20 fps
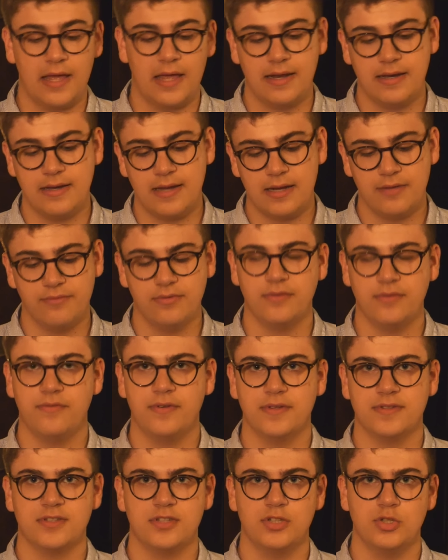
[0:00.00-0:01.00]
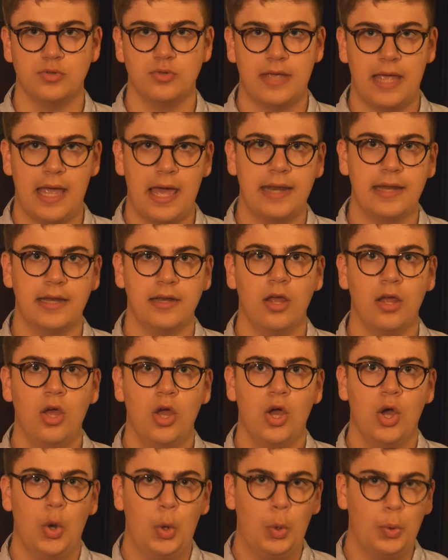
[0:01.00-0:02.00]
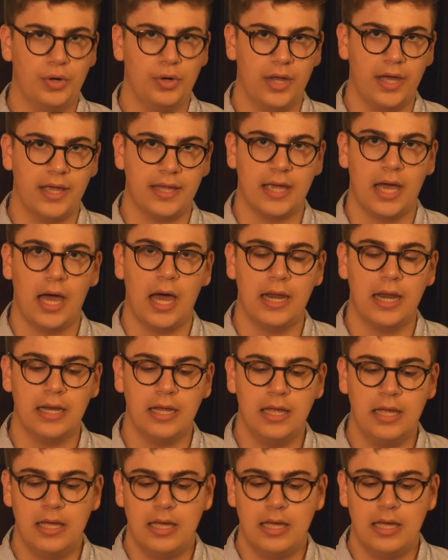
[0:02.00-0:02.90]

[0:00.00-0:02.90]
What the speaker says: and it natively fits to Canon or Nikon.